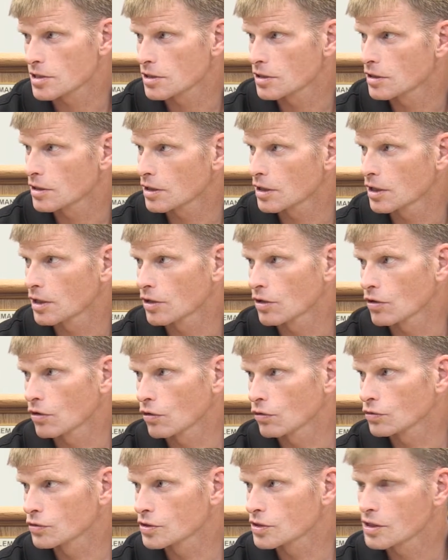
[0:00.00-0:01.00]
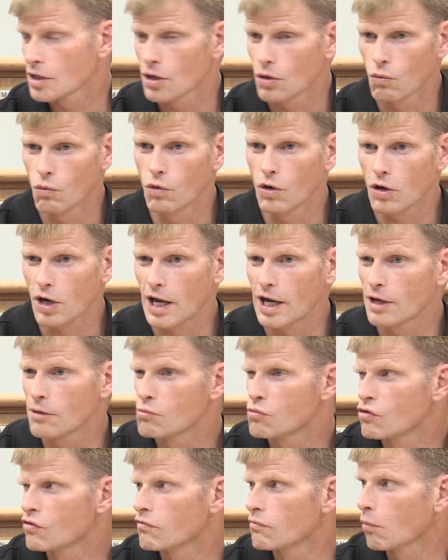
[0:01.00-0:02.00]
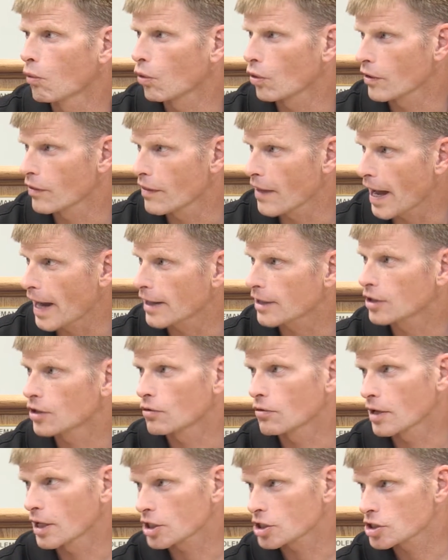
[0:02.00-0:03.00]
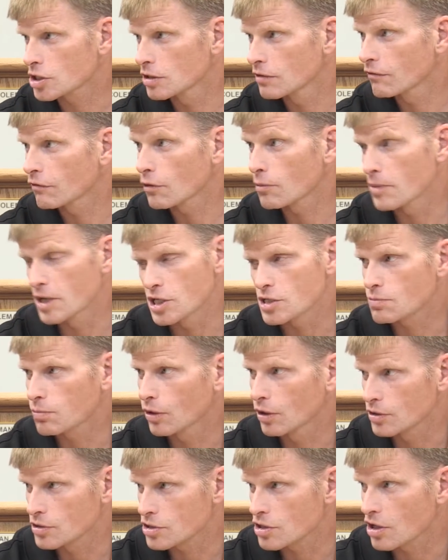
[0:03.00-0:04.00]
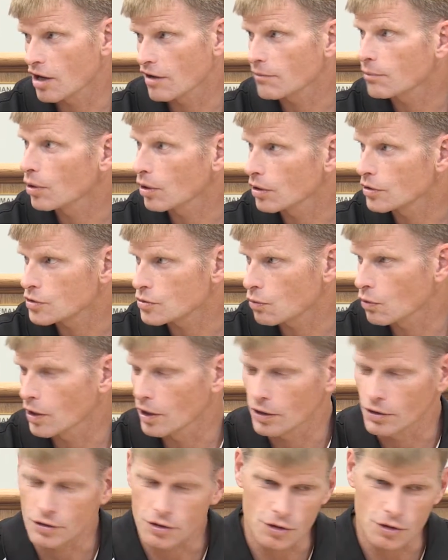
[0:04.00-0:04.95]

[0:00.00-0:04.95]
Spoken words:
and those will kind of move more in that direction for baseball and softball as well.